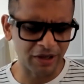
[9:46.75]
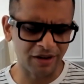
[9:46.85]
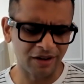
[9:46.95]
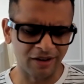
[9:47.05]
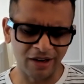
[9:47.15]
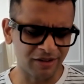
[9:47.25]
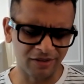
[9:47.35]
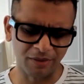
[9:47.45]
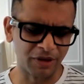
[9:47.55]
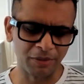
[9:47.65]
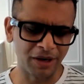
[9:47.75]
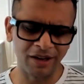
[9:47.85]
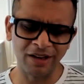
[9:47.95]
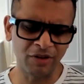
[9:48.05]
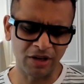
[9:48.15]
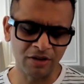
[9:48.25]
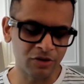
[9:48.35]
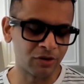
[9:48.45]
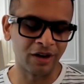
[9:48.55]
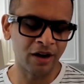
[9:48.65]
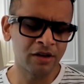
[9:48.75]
somewhere, and I read this somewhere. But I never understood it.